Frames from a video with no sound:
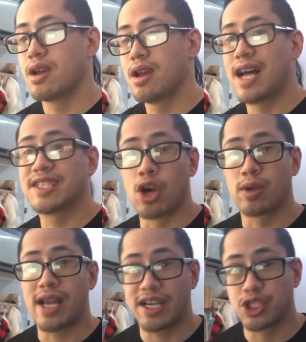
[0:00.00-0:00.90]
How's it going,
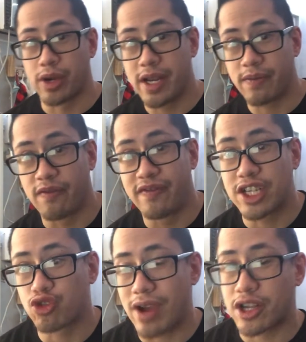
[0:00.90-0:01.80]
guys? Troy here from
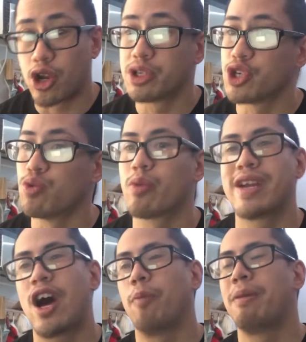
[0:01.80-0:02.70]
FitTRAC Coaching, where we
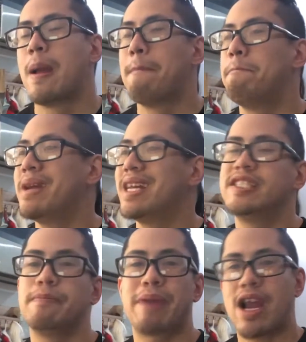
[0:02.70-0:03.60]
help
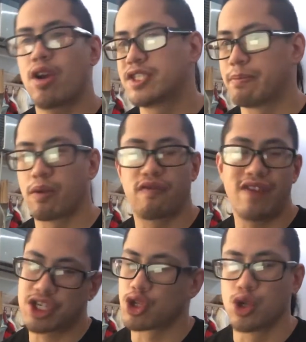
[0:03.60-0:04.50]
busy parents and
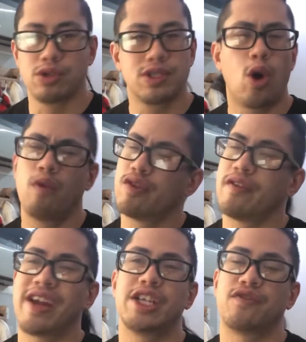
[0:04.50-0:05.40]
professionals over
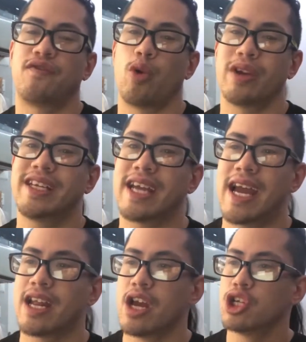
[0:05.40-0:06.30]
the age of 40
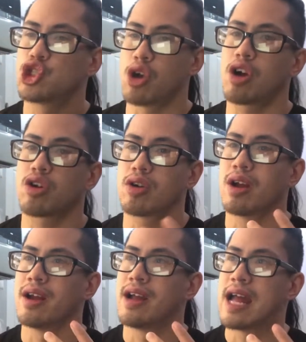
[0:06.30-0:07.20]
get stronger,
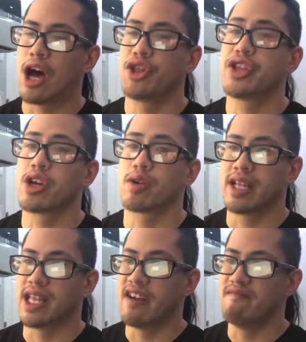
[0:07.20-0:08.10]
healthier,
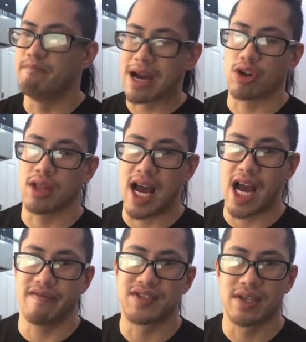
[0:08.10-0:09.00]
and live better
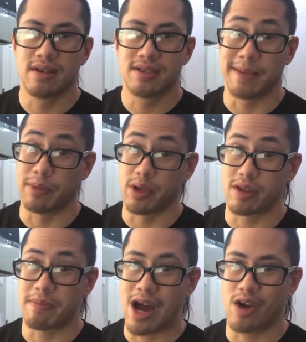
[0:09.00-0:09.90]
lives simply with
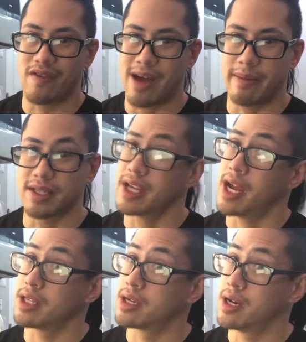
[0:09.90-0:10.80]
the power of habits
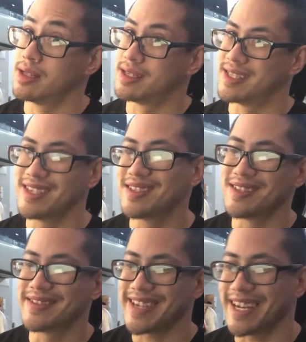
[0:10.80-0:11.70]
and
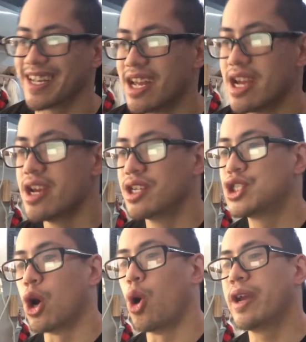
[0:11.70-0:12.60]
consistency.
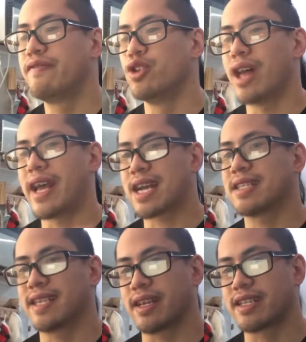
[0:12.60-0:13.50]
So if you like
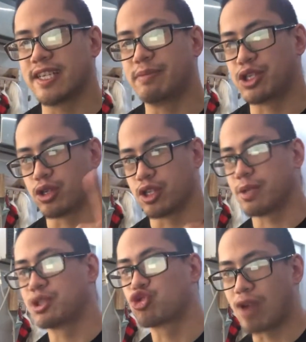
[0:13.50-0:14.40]
content like this, be sure to
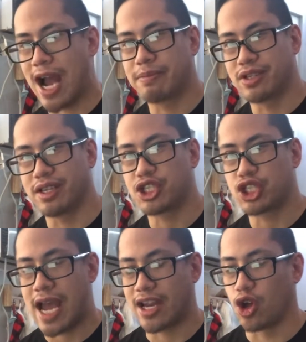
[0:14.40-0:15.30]
subscribe to this
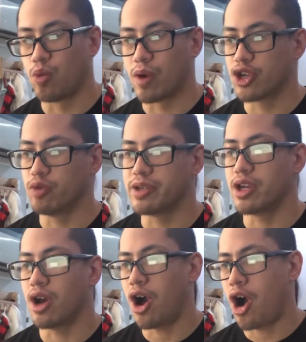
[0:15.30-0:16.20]
channel where you'll be
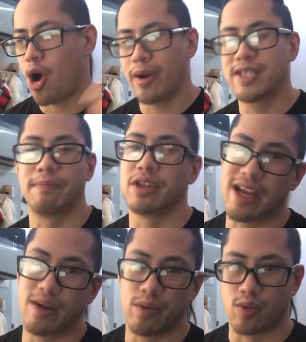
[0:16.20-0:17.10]
always up to
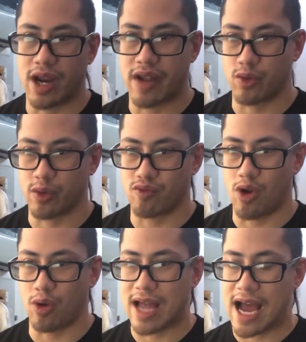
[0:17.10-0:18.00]
with whatever we
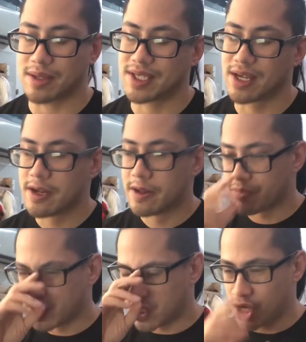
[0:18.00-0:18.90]
roll out.
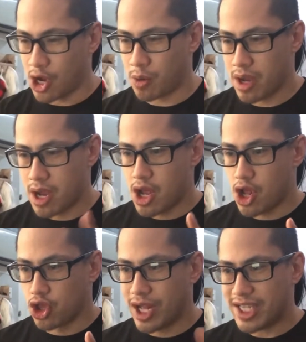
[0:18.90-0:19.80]
So
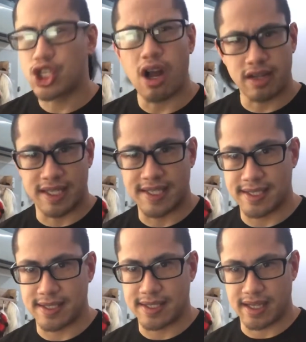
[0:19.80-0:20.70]
let's talk
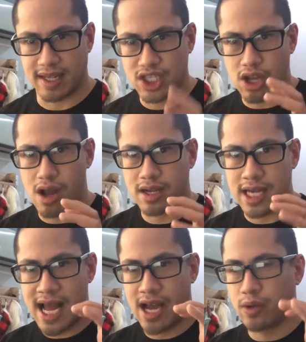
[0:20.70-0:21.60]
consistency. Let's talk
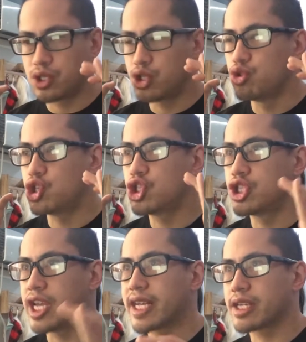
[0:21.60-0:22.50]
how to
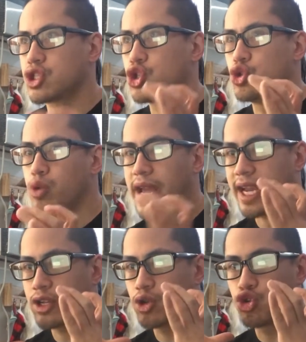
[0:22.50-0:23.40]
stick to
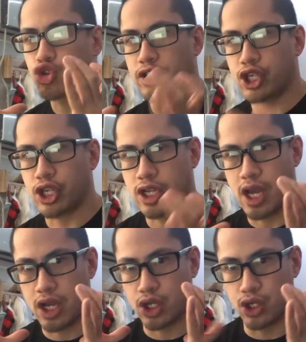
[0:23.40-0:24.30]
a nutrition
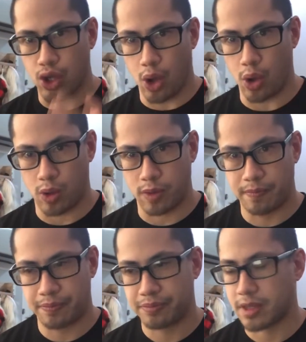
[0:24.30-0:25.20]
goal.
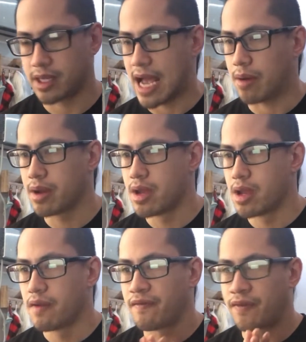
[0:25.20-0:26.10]
Now,
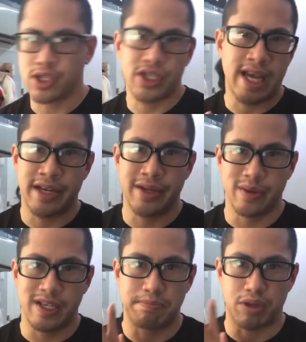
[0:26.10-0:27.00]
the first thing you gotta do
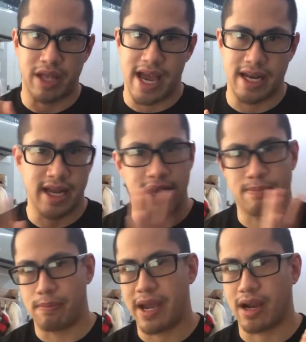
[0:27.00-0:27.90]
is plan and
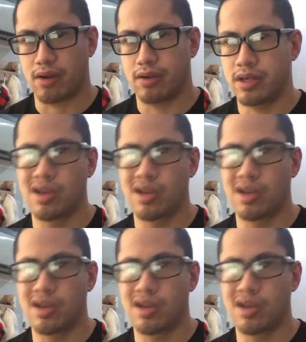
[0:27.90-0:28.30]
prepare.